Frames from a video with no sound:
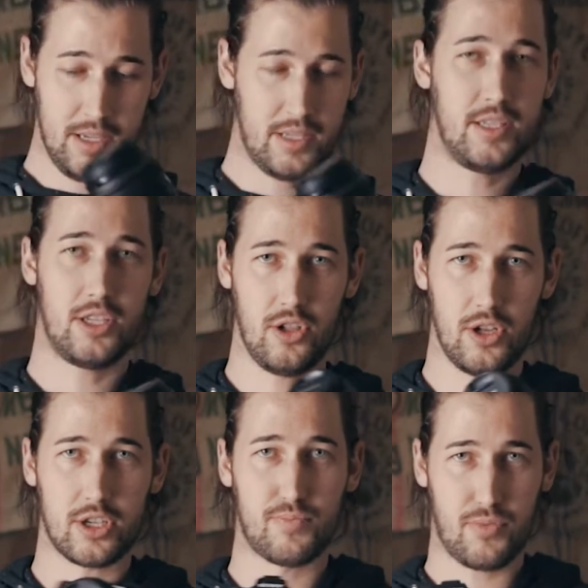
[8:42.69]
Still
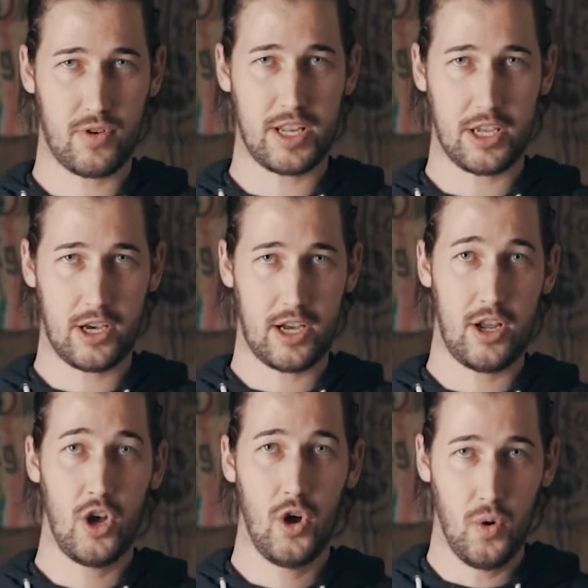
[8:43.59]
looks pretty
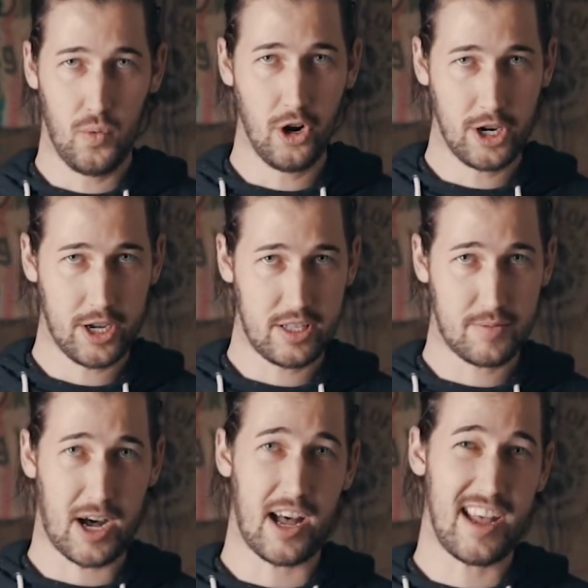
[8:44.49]
good. We're in a good
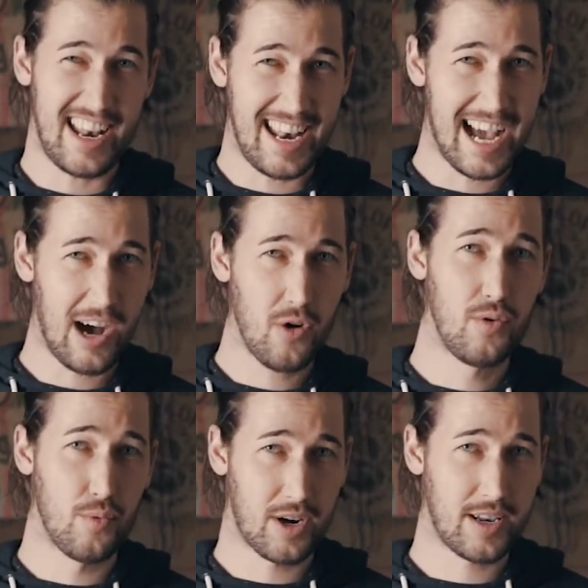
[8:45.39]
spot. And now
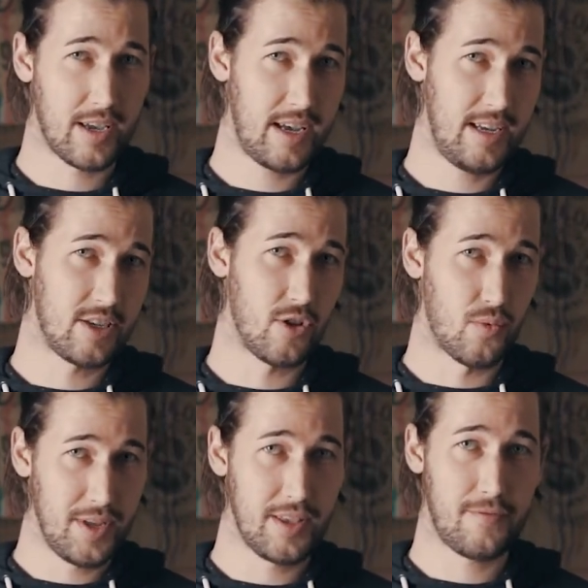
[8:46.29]
we're gonna get into the
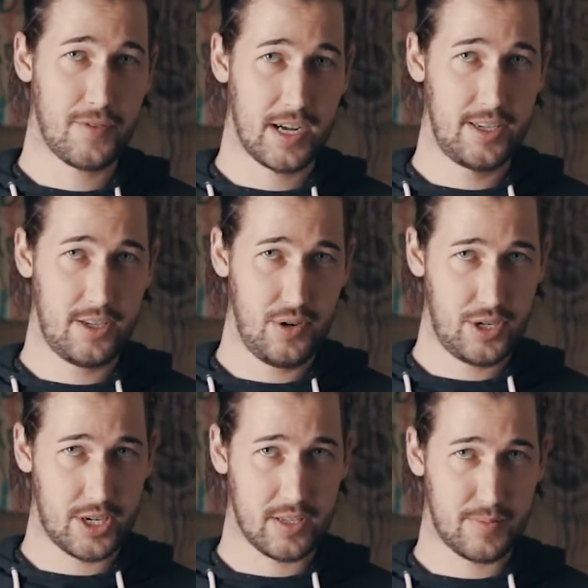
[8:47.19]
really fine-tune
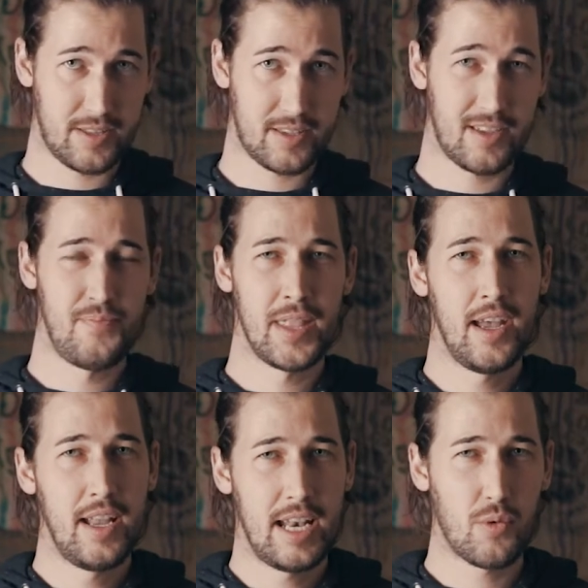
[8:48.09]
adjustments.
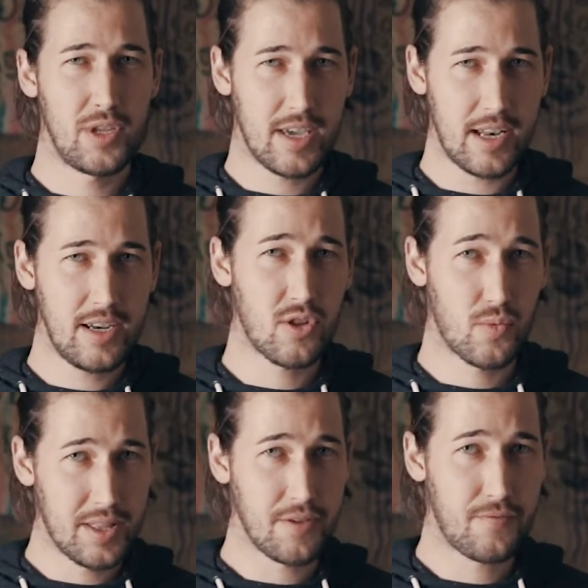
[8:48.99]
Now, when you get into the
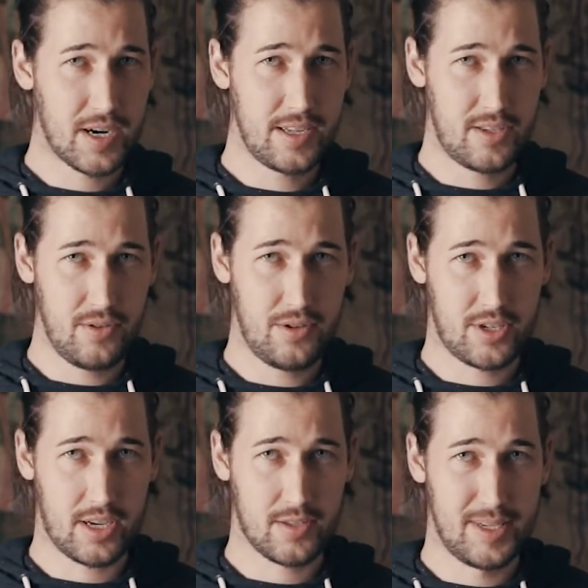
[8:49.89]
really fine-tune
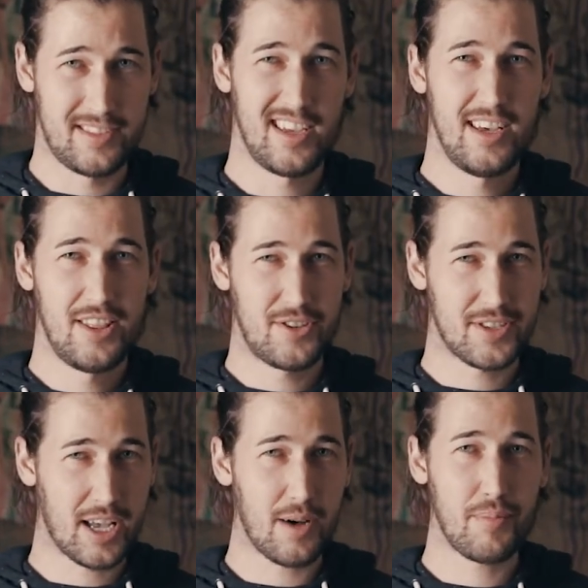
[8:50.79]
adjustments, there's
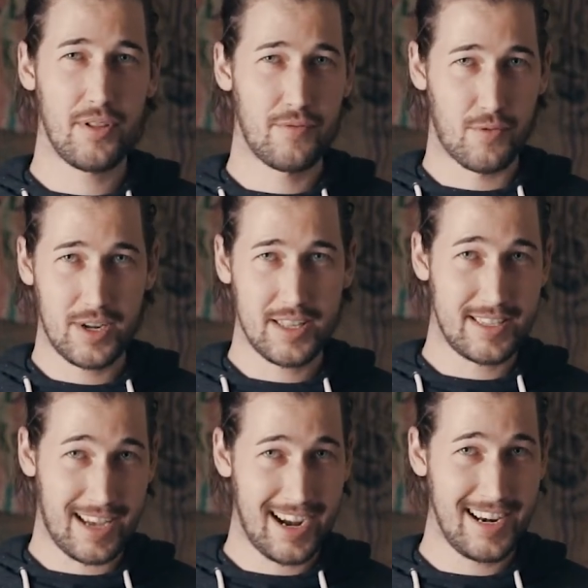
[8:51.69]
a couple of really
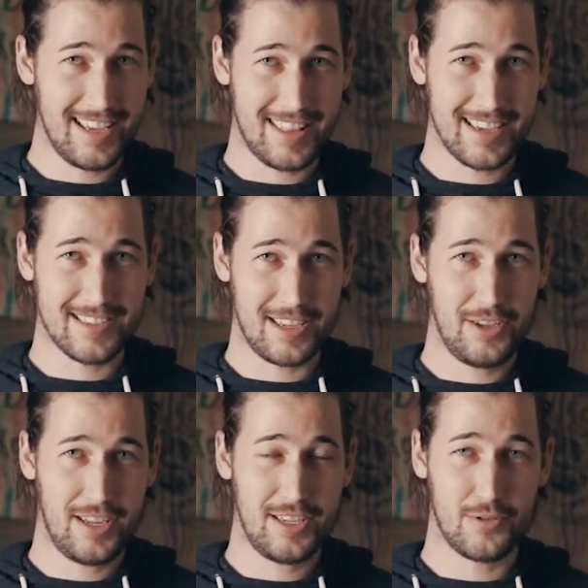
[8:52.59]
tiny things that
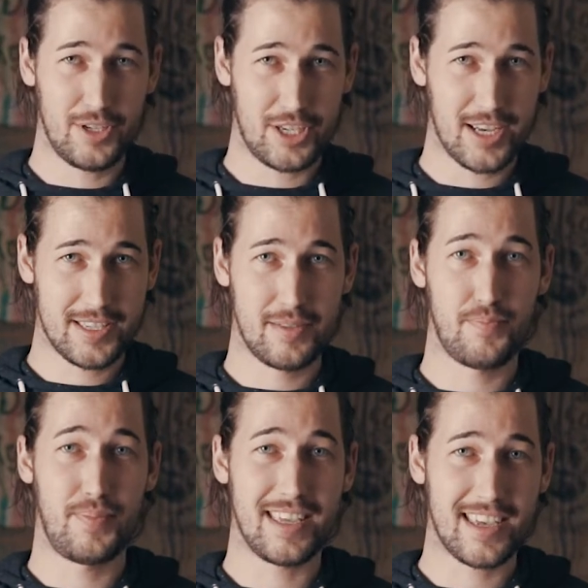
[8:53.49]
you need to
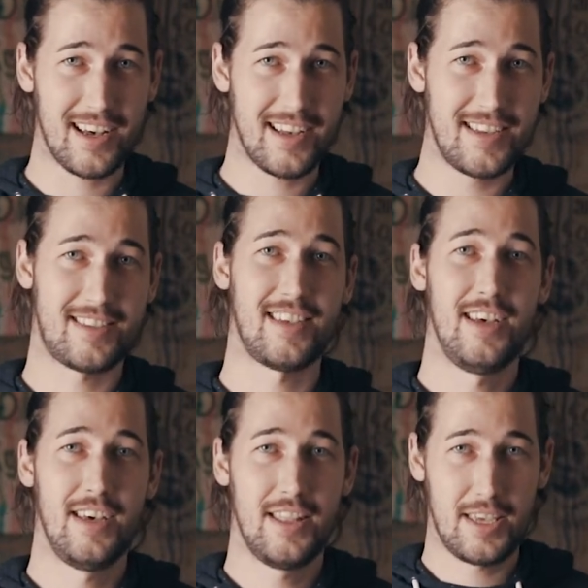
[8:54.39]
adjust because
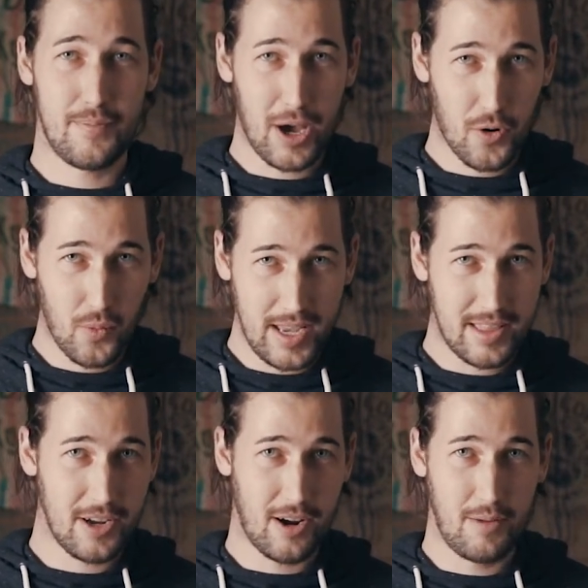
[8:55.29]
the amount of weight
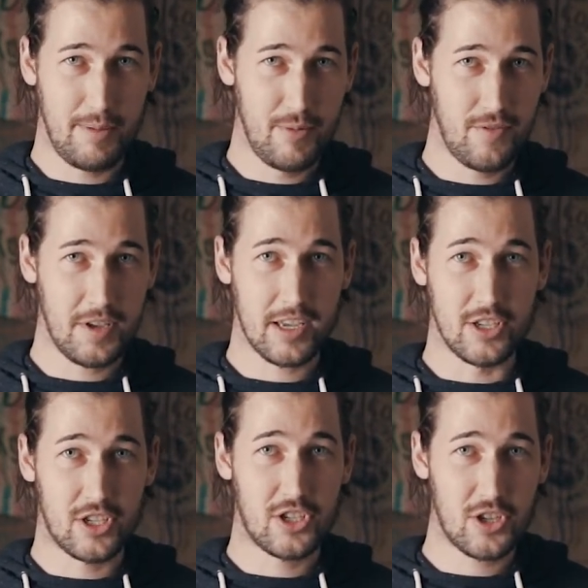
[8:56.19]
that you're gonna be moving
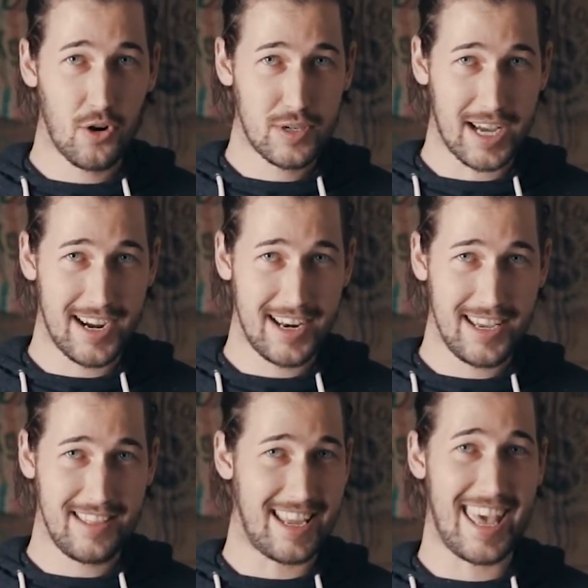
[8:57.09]
is so
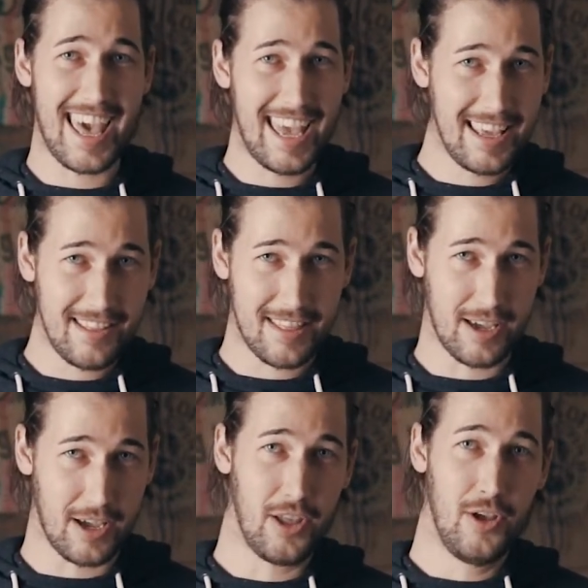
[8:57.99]
tiny that
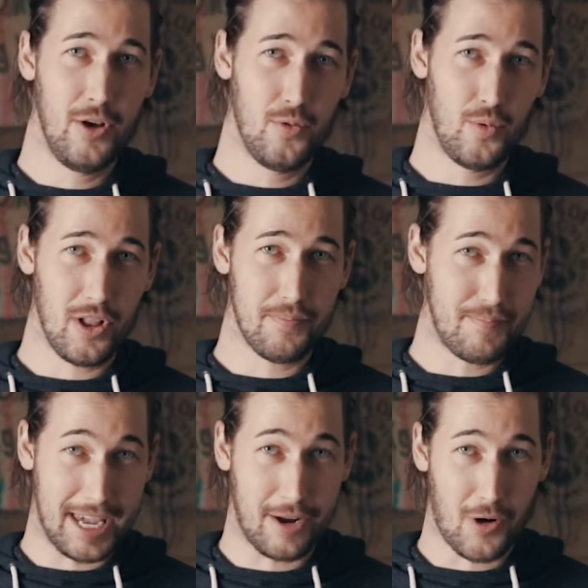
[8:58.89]
anything will
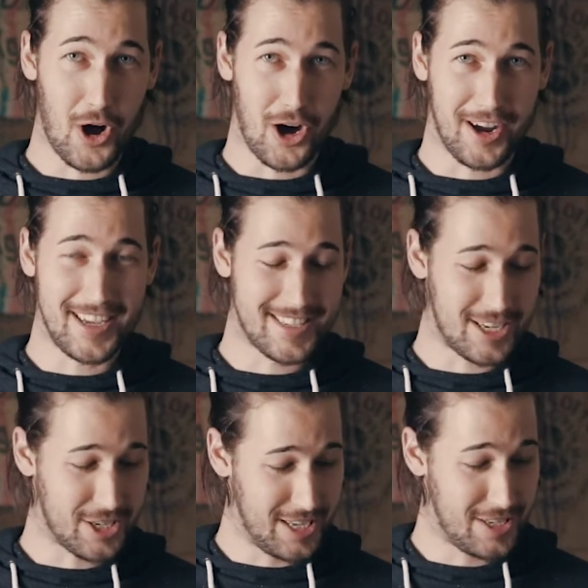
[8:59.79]
make it wrong,
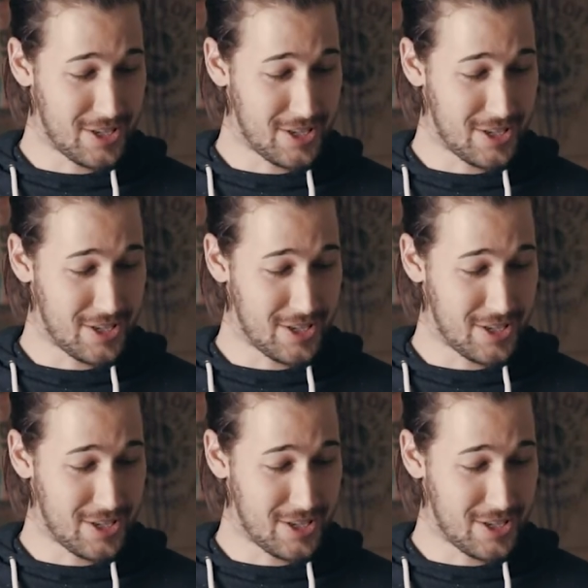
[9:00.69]
essentially.